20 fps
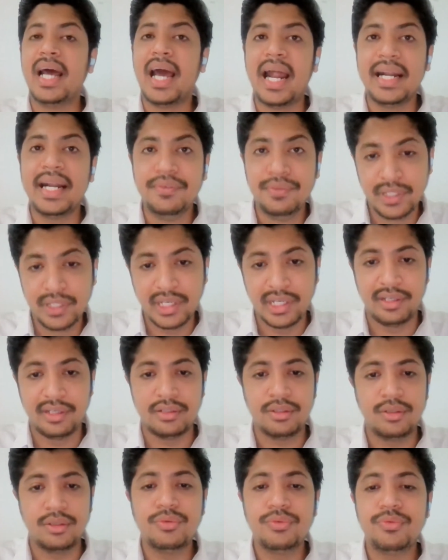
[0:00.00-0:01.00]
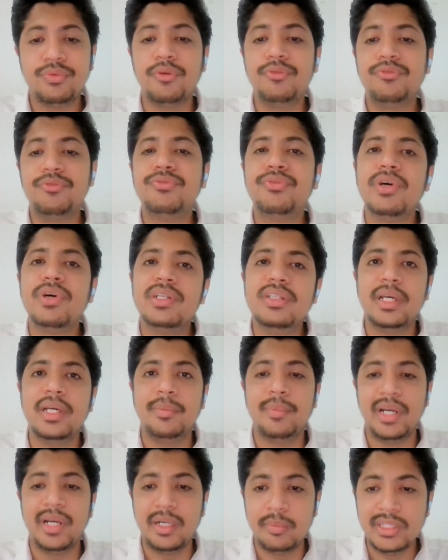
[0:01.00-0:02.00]
and advocate for
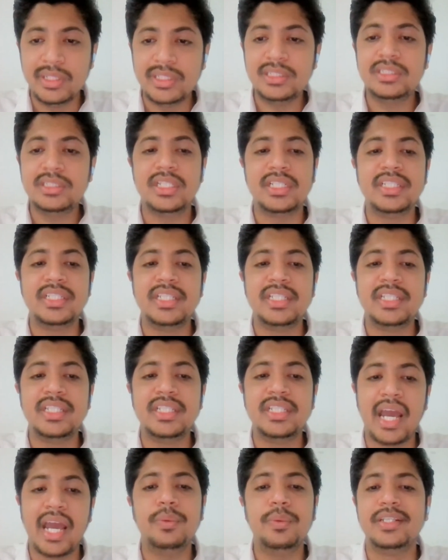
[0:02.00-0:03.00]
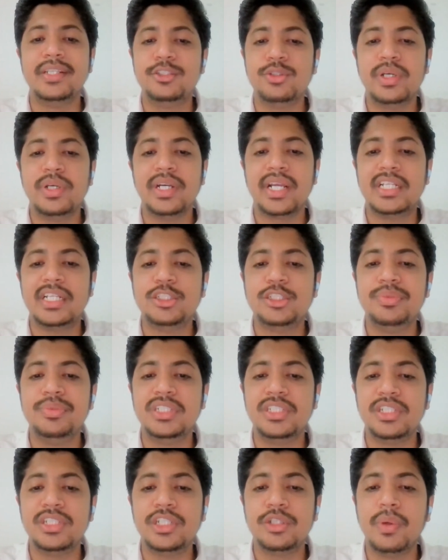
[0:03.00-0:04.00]
further amendments in the Act to ensure
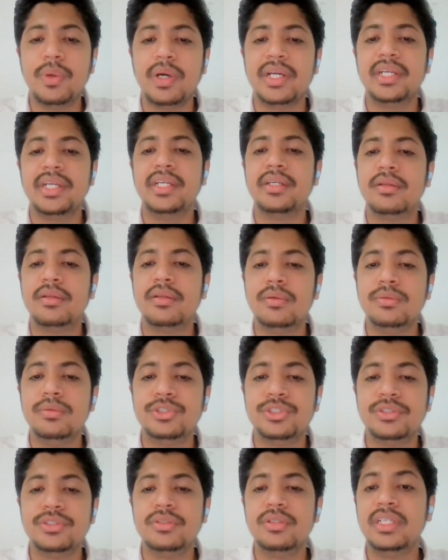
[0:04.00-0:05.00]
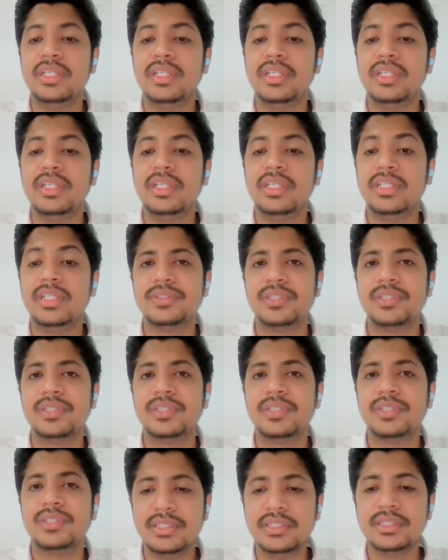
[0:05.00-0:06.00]
LGBTQI
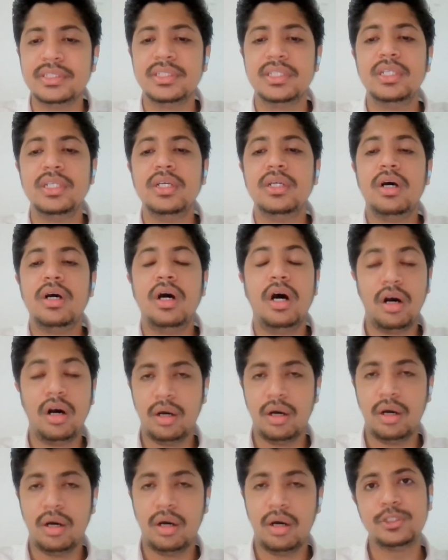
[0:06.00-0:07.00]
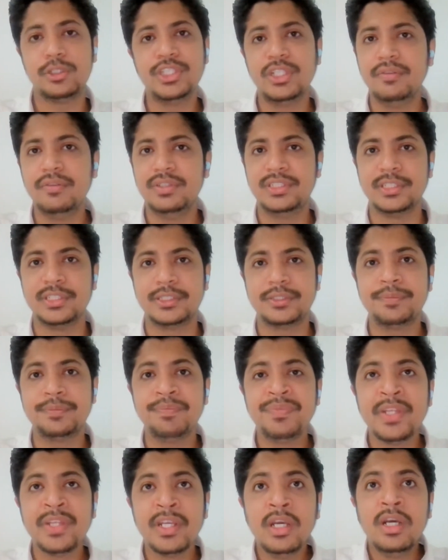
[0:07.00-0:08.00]
inclusive services, abortion
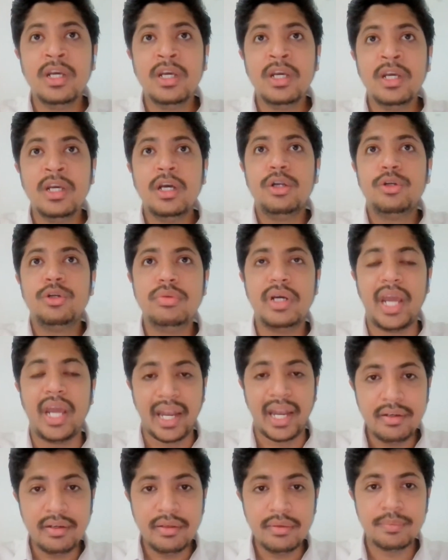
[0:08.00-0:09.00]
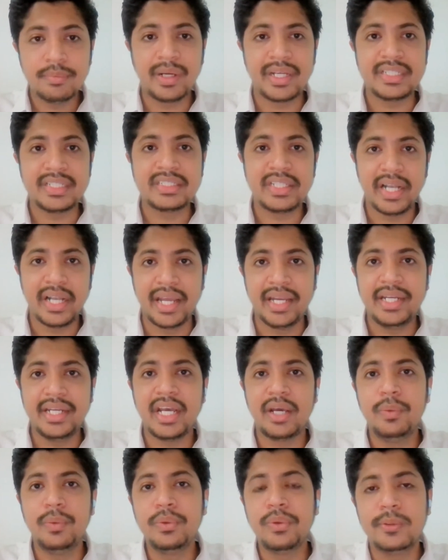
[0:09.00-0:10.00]
services. To end up my
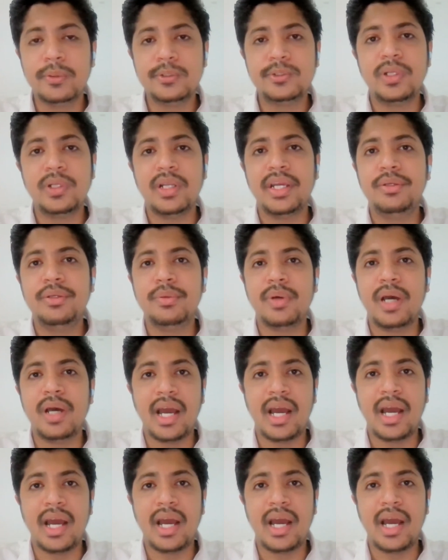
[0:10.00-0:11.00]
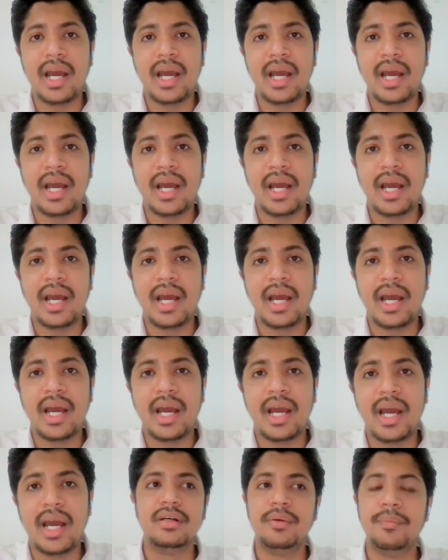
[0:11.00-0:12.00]
slide, I would also like to add a note
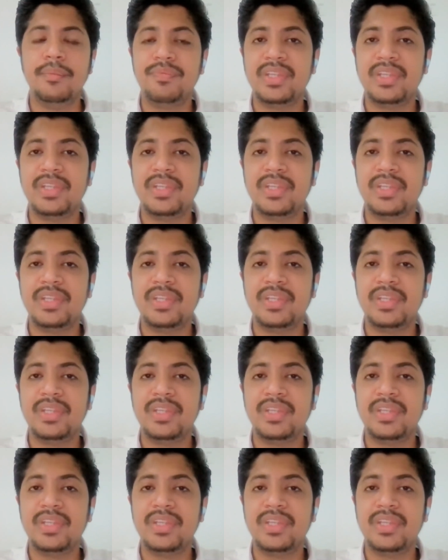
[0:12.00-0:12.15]
that